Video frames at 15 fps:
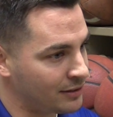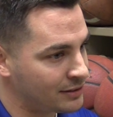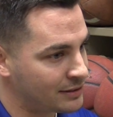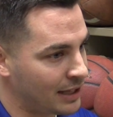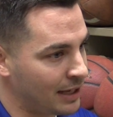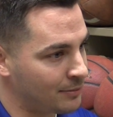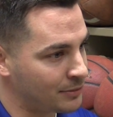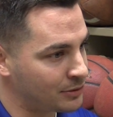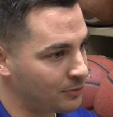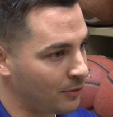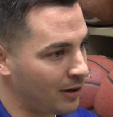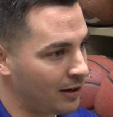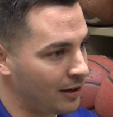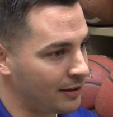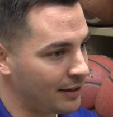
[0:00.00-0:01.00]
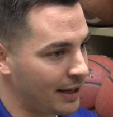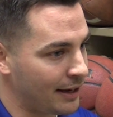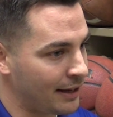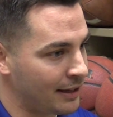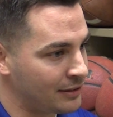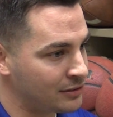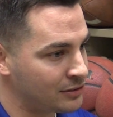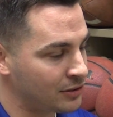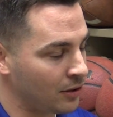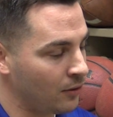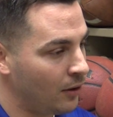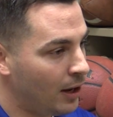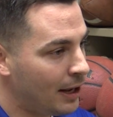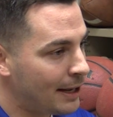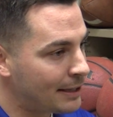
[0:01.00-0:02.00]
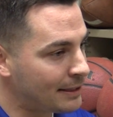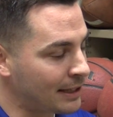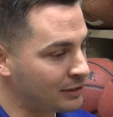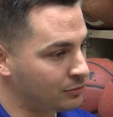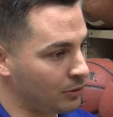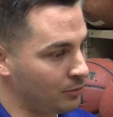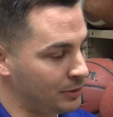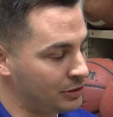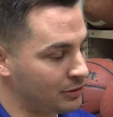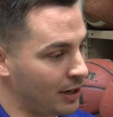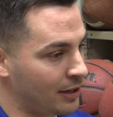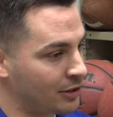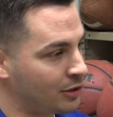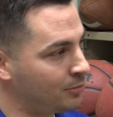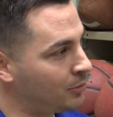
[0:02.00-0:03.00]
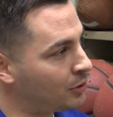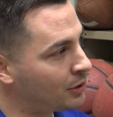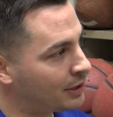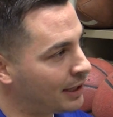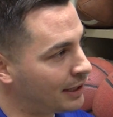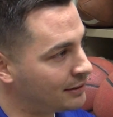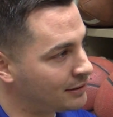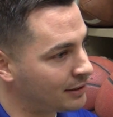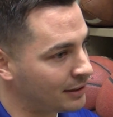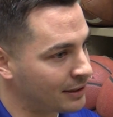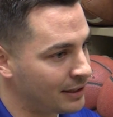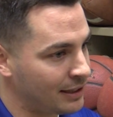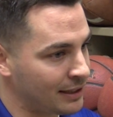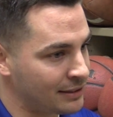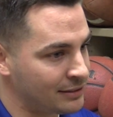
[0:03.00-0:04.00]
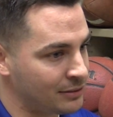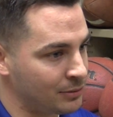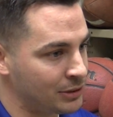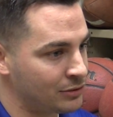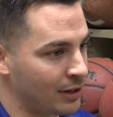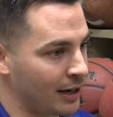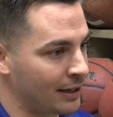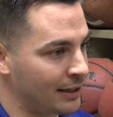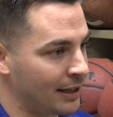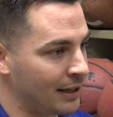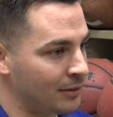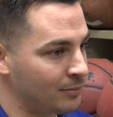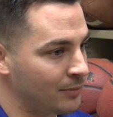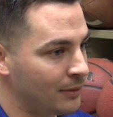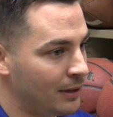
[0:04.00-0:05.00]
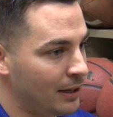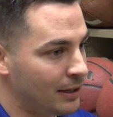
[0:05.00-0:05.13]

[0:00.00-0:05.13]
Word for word: This game is won on that end. So that's what we try to communicate to the kids. That we try to get them